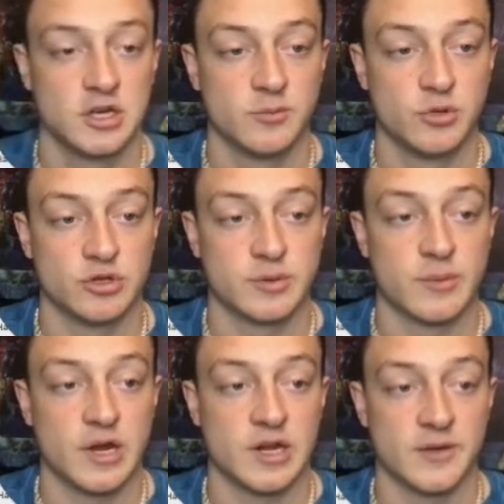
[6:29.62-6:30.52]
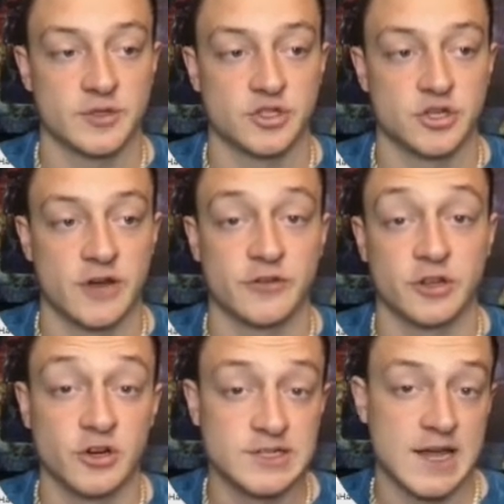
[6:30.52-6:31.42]
blows my mind how much traffic
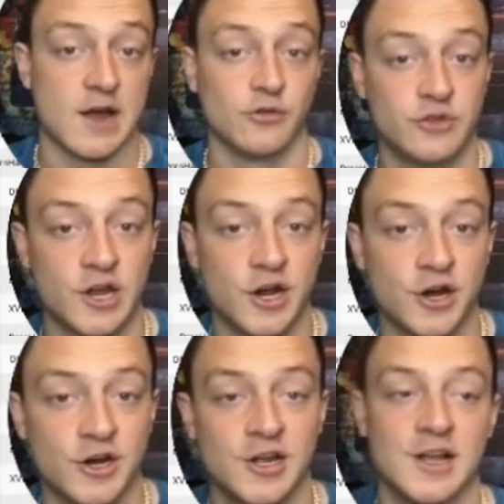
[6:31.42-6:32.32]
there is out there,